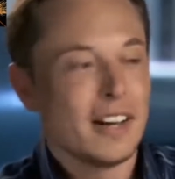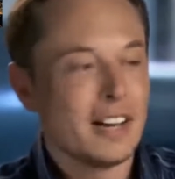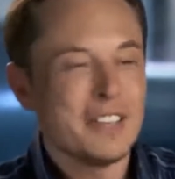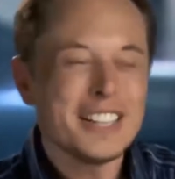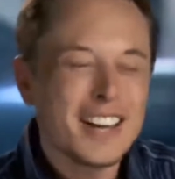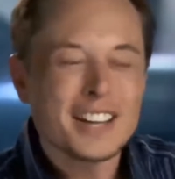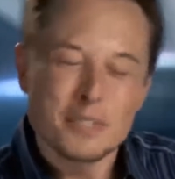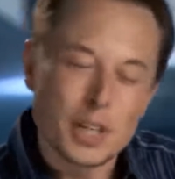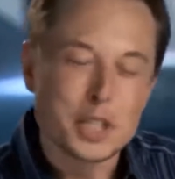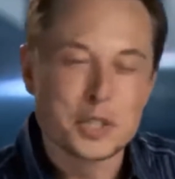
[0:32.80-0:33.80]
And the guy
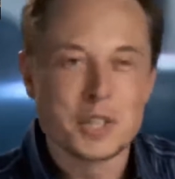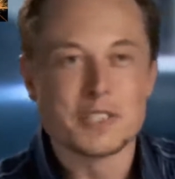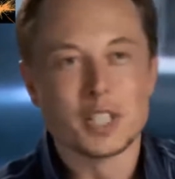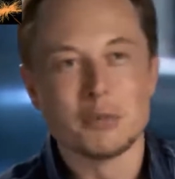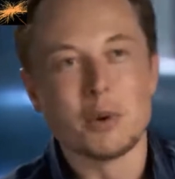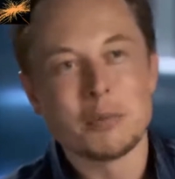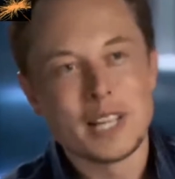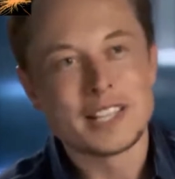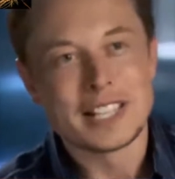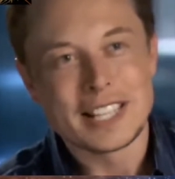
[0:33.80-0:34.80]
probably deserves a little more
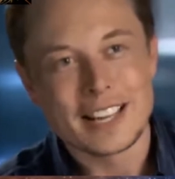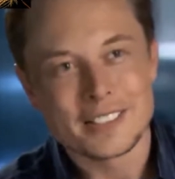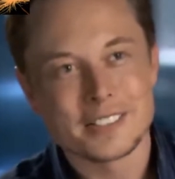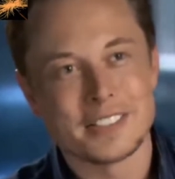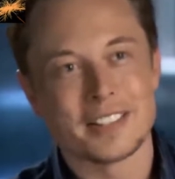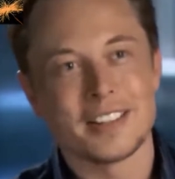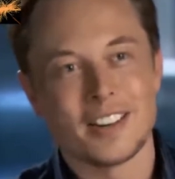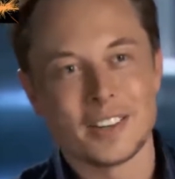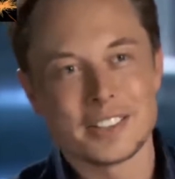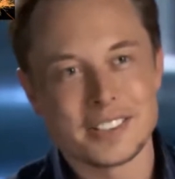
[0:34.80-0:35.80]
play than he gets in
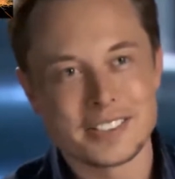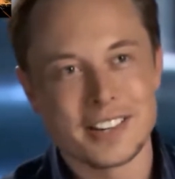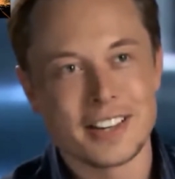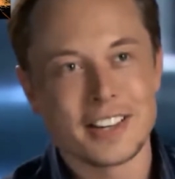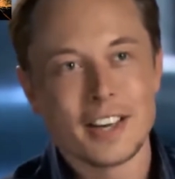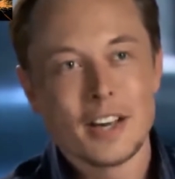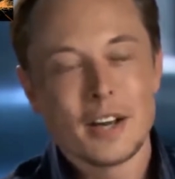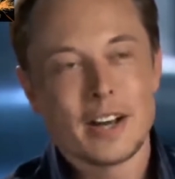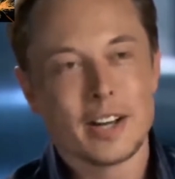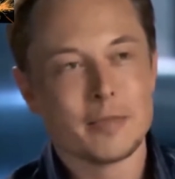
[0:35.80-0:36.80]
current society.
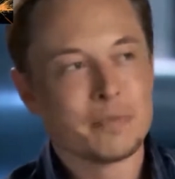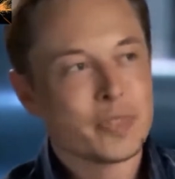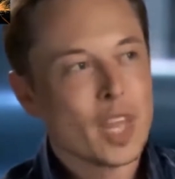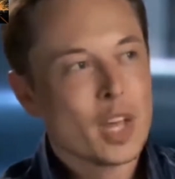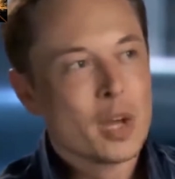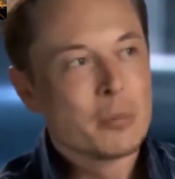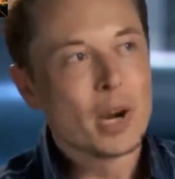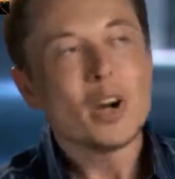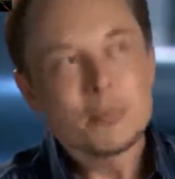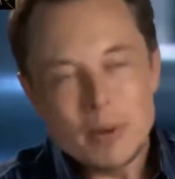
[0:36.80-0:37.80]

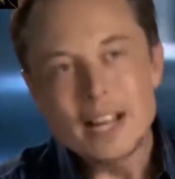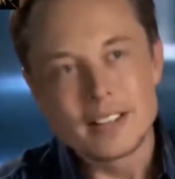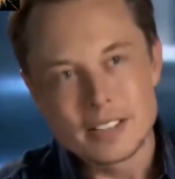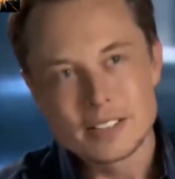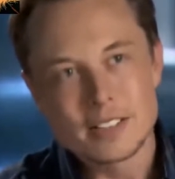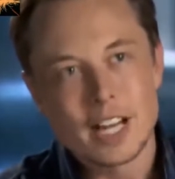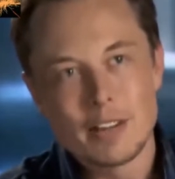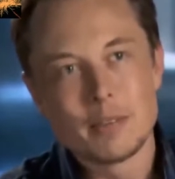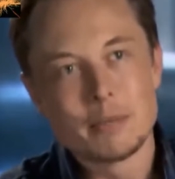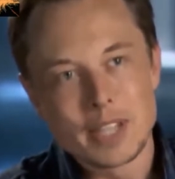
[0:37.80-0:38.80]
But on balance,
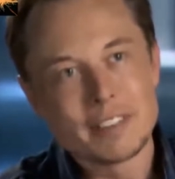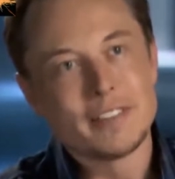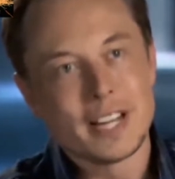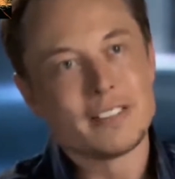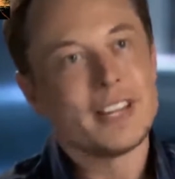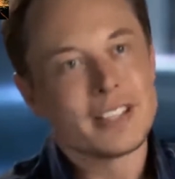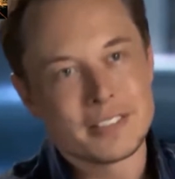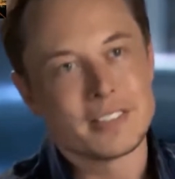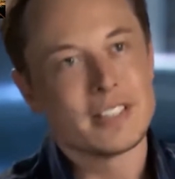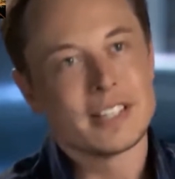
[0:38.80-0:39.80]
I'm a bigger fan of
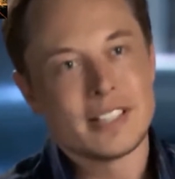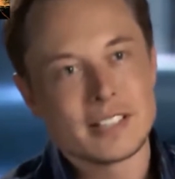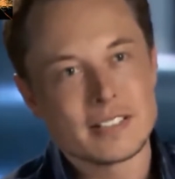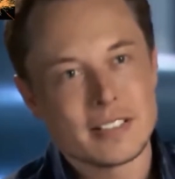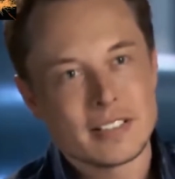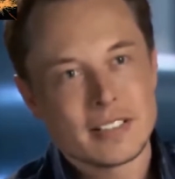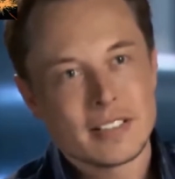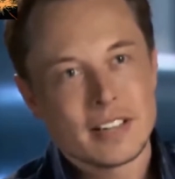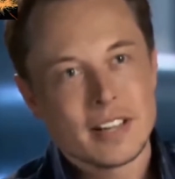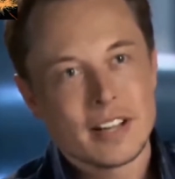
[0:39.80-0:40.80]
Edison than Tesla.
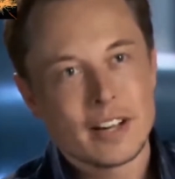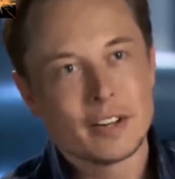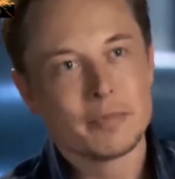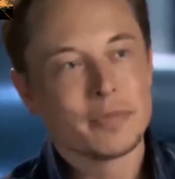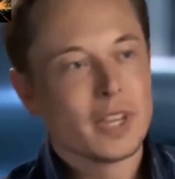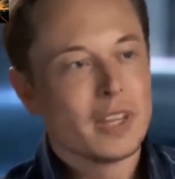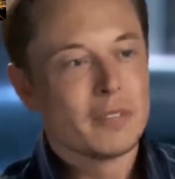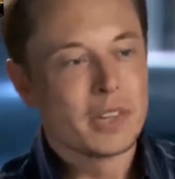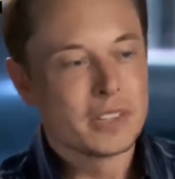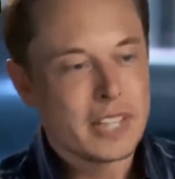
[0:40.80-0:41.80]

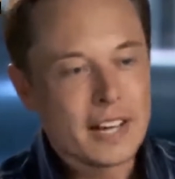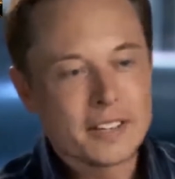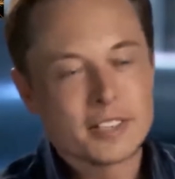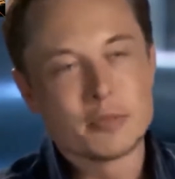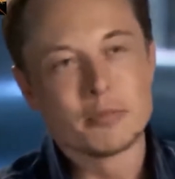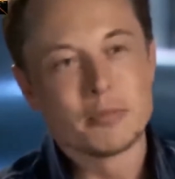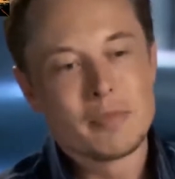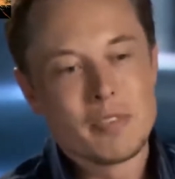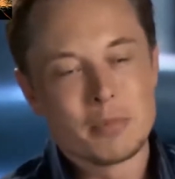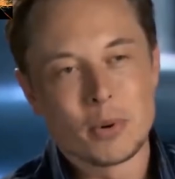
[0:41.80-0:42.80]
Because Edison
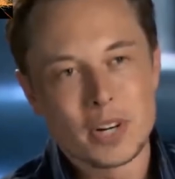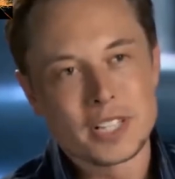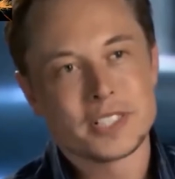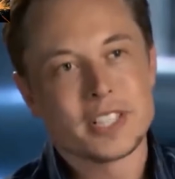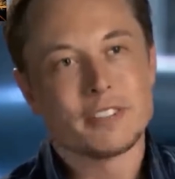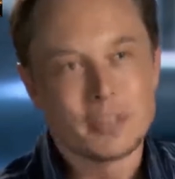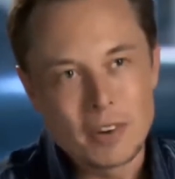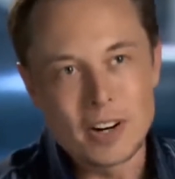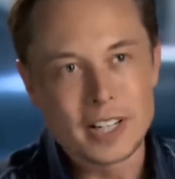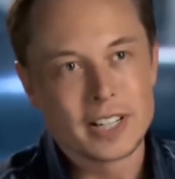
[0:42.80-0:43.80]
brought his stuff to
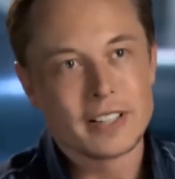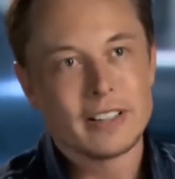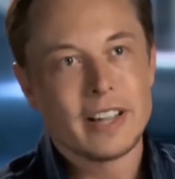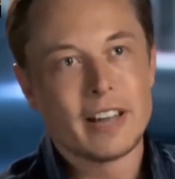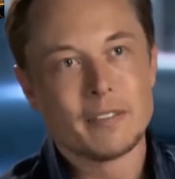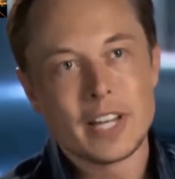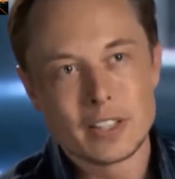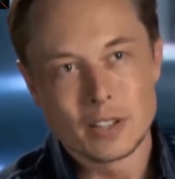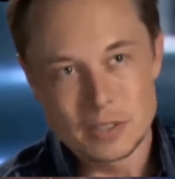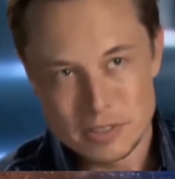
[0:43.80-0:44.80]
market and
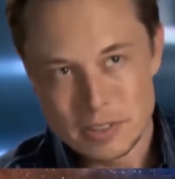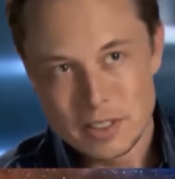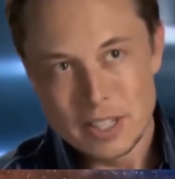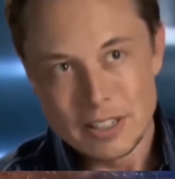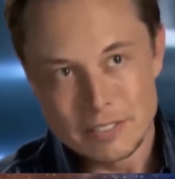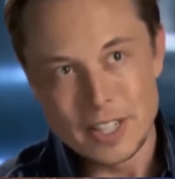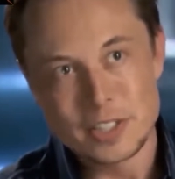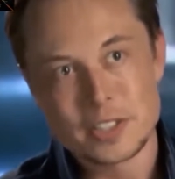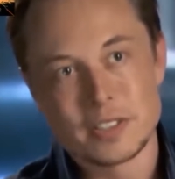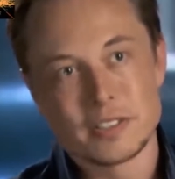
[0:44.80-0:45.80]
made those
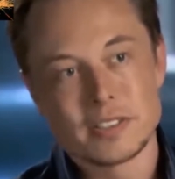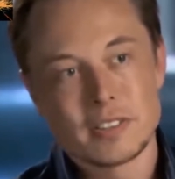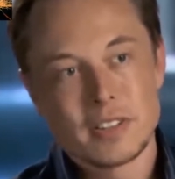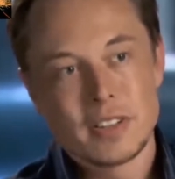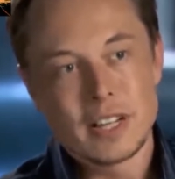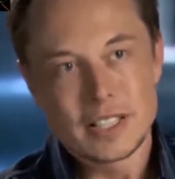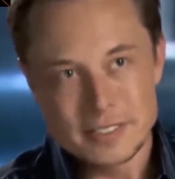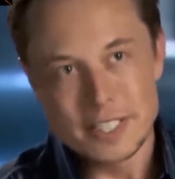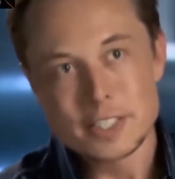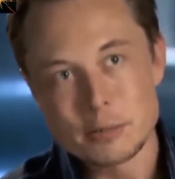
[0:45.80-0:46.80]
inventions
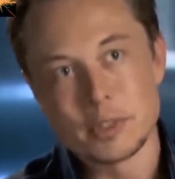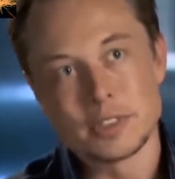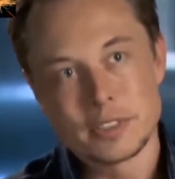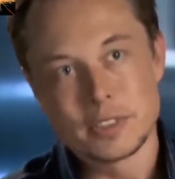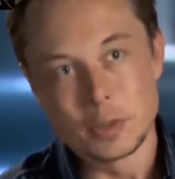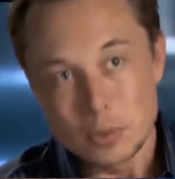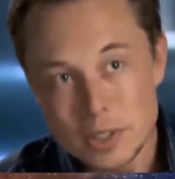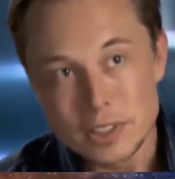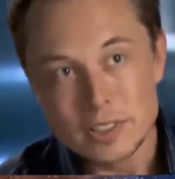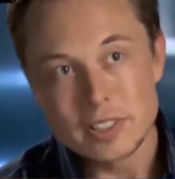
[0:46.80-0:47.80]
accessible to the
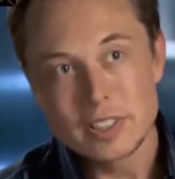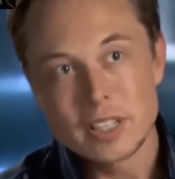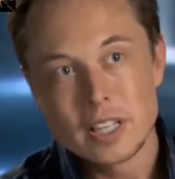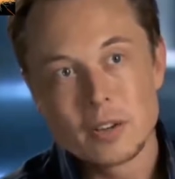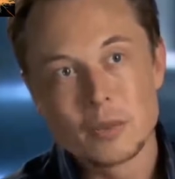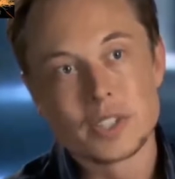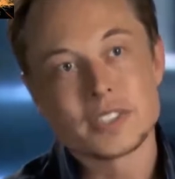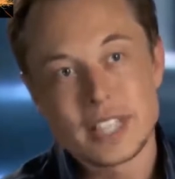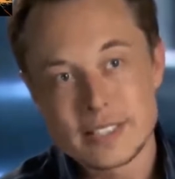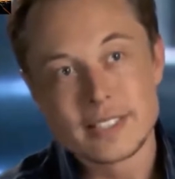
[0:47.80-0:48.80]
world,
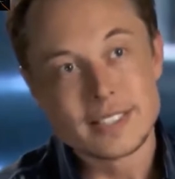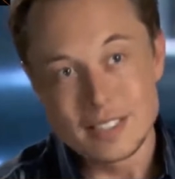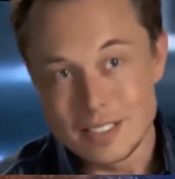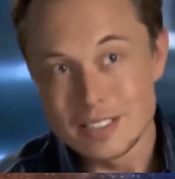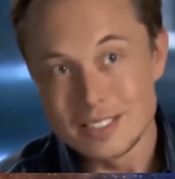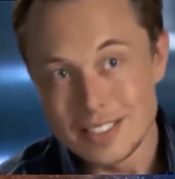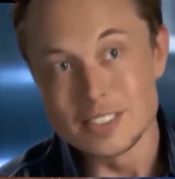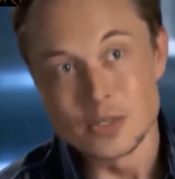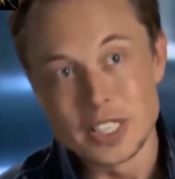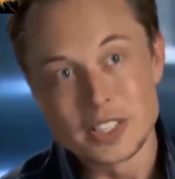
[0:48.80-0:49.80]
whereas Tesla
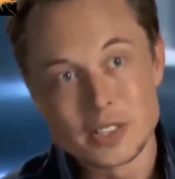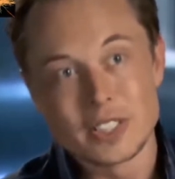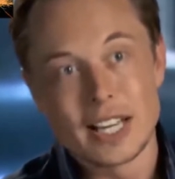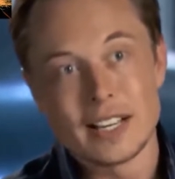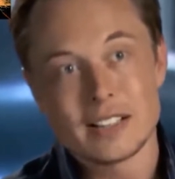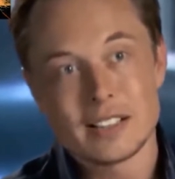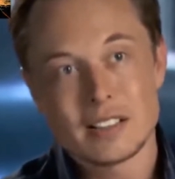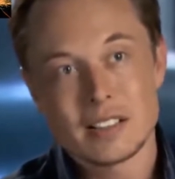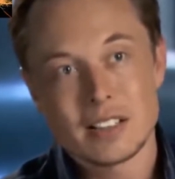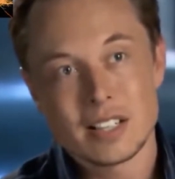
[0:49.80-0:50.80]
didn't really do that.
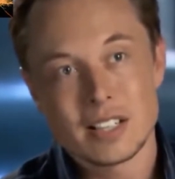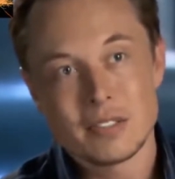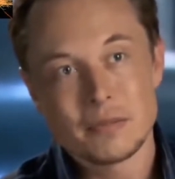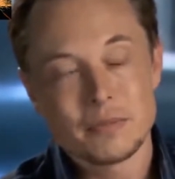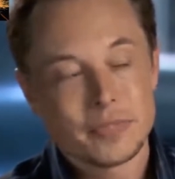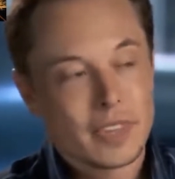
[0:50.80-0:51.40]
Right.